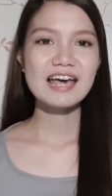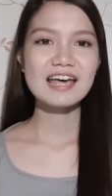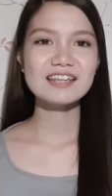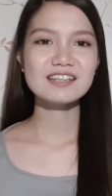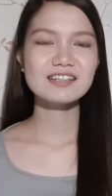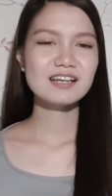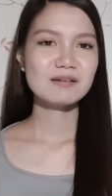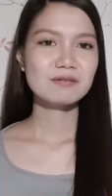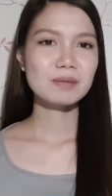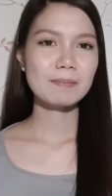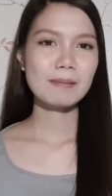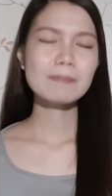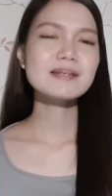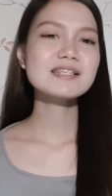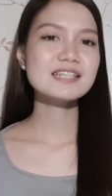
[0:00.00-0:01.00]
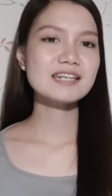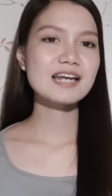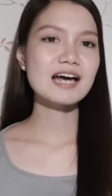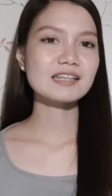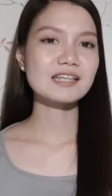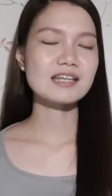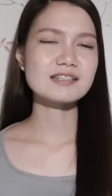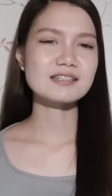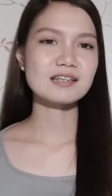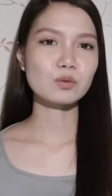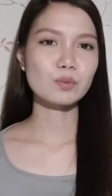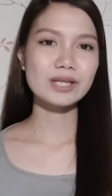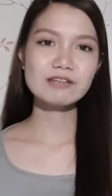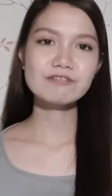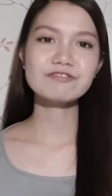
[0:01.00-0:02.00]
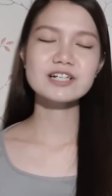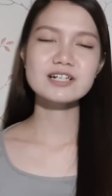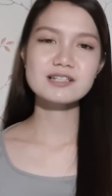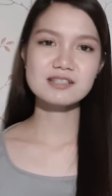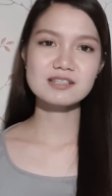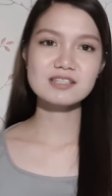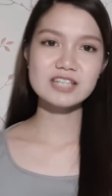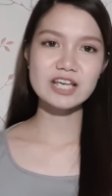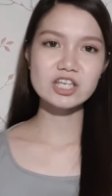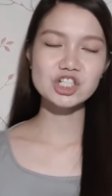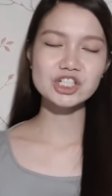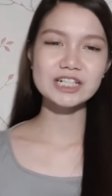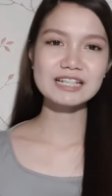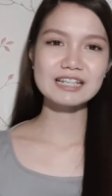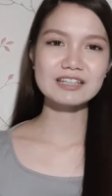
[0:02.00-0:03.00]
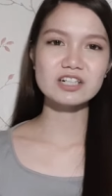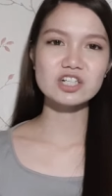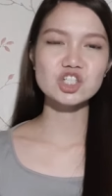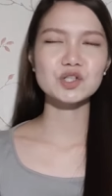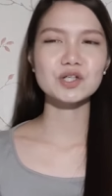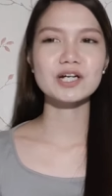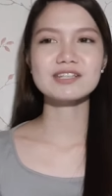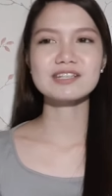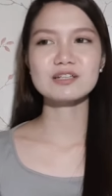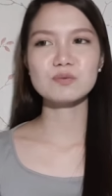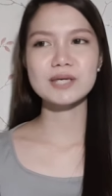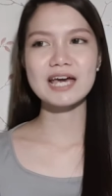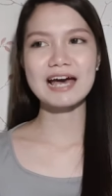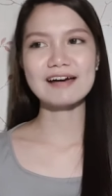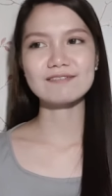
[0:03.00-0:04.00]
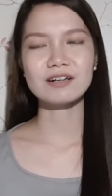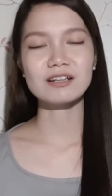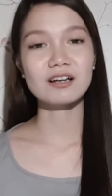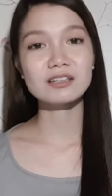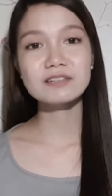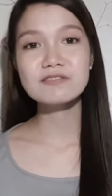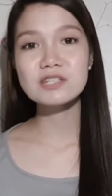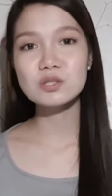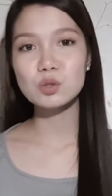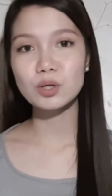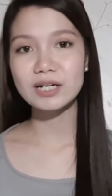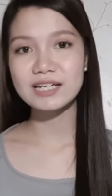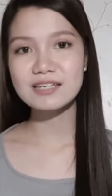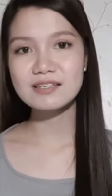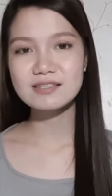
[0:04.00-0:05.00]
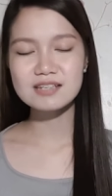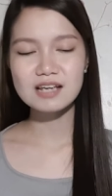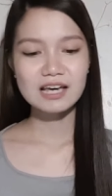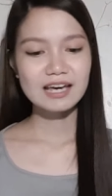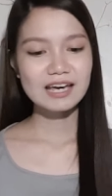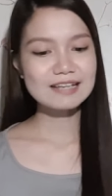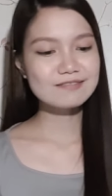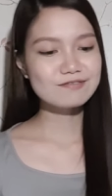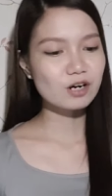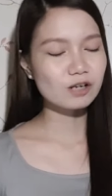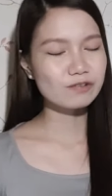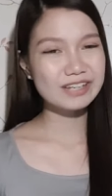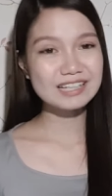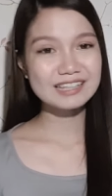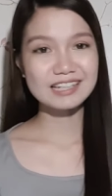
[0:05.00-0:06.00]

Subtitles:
And mapapansin natin sa 21st century literature that we have a lot of stories involving